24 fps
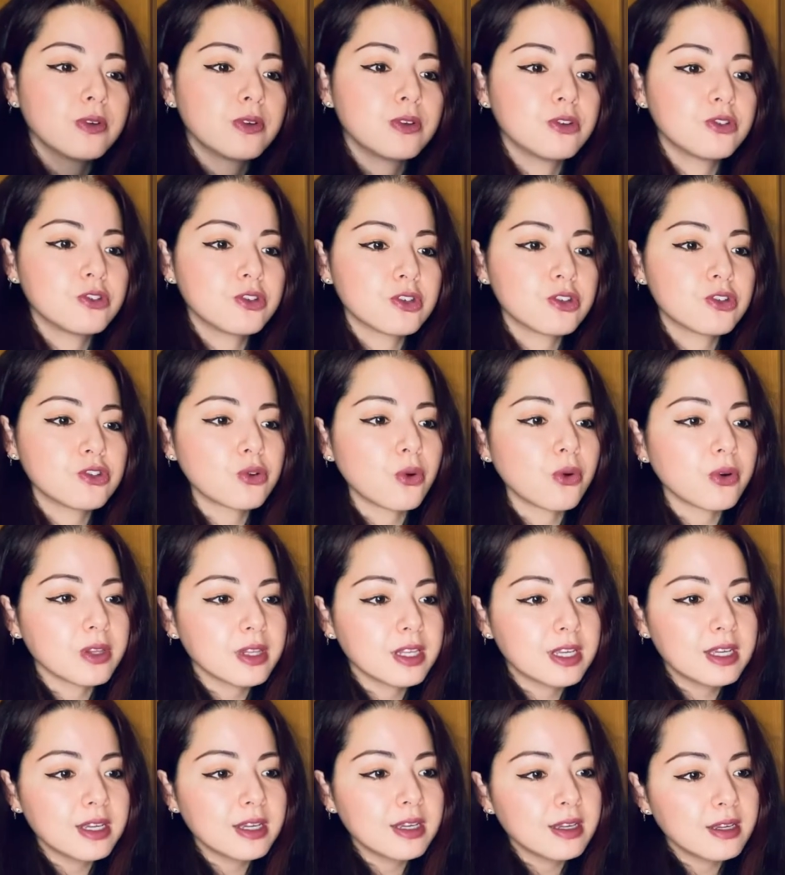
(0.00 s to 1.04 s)
just
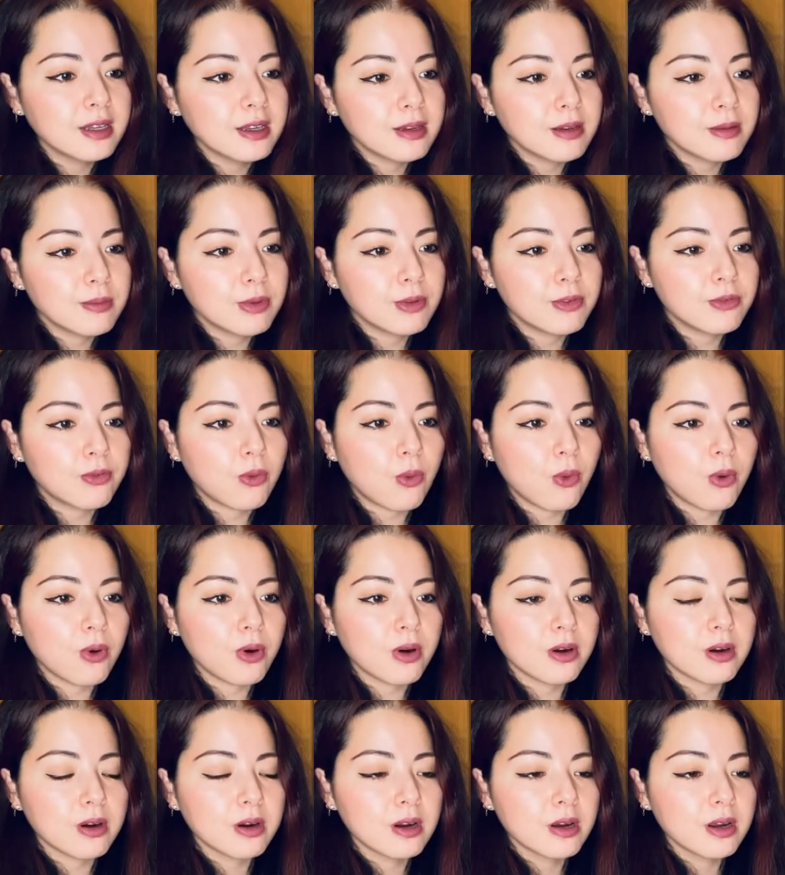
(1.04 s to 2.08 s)
shortly
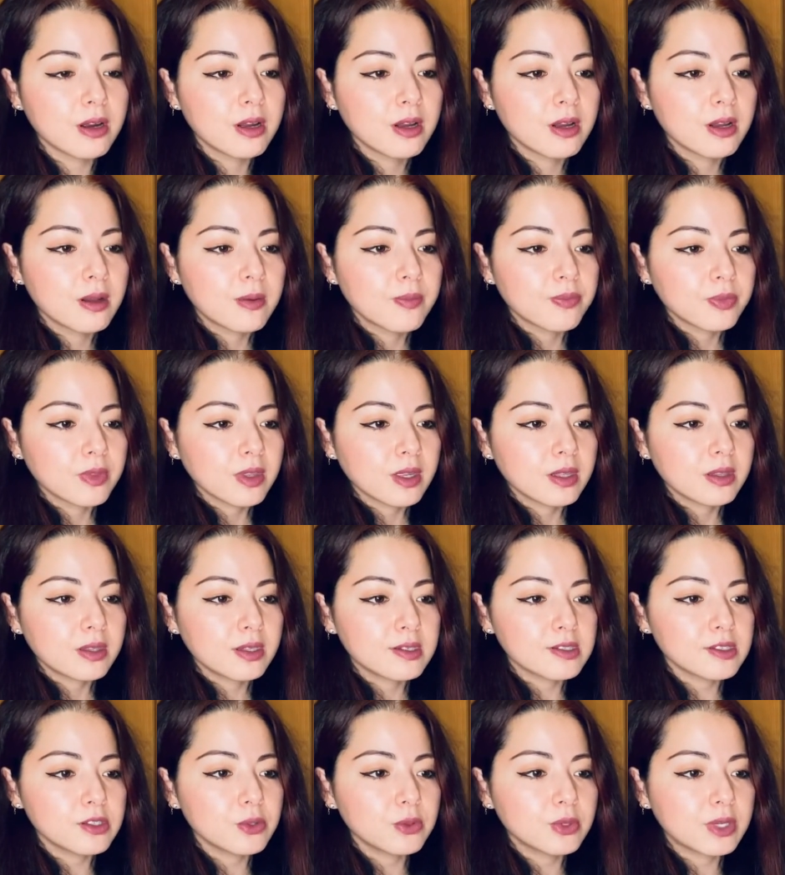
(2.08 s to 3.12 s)
before
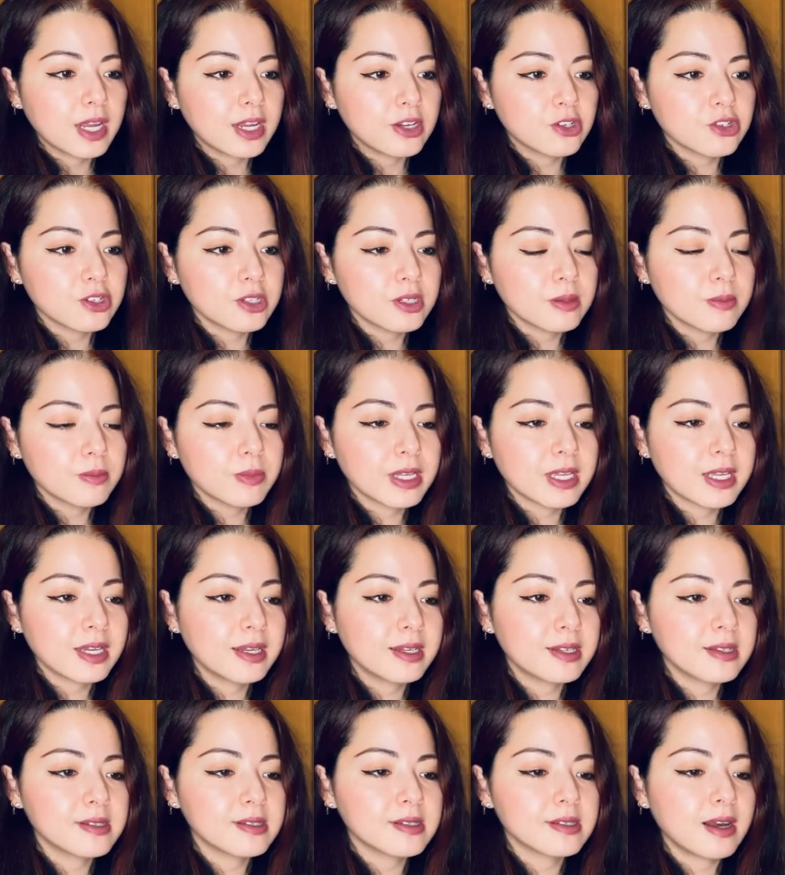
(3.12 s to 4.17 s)
this lunation,
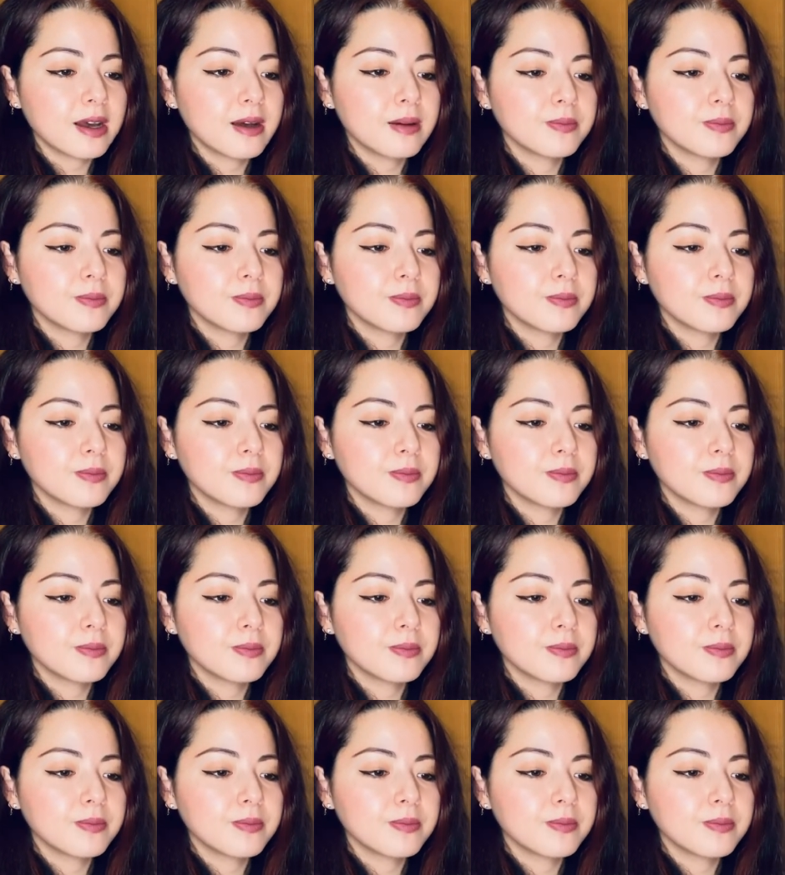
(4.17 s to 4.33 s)
because